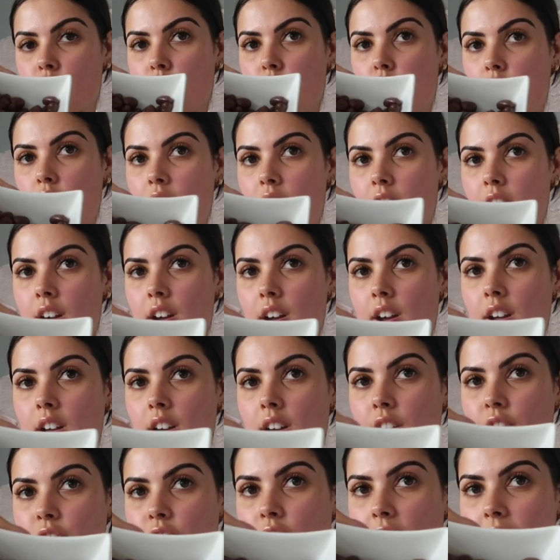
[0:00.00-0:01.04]
chocolate
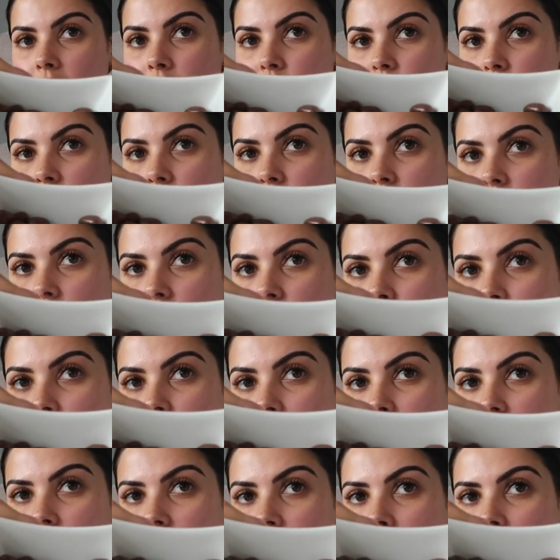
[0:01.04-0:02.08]
raisins. Can you
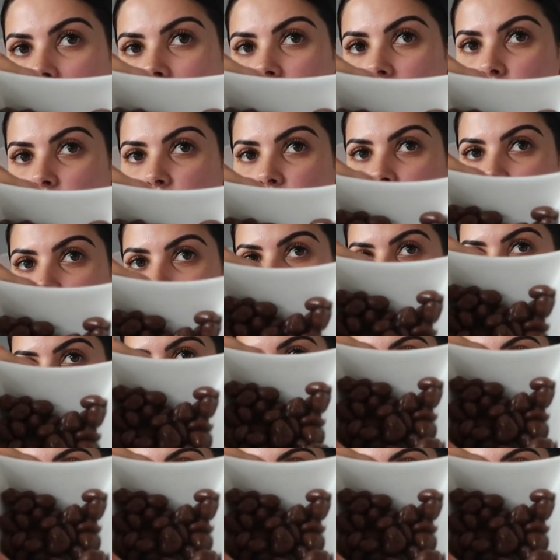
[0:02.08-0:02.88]
see that? No, it's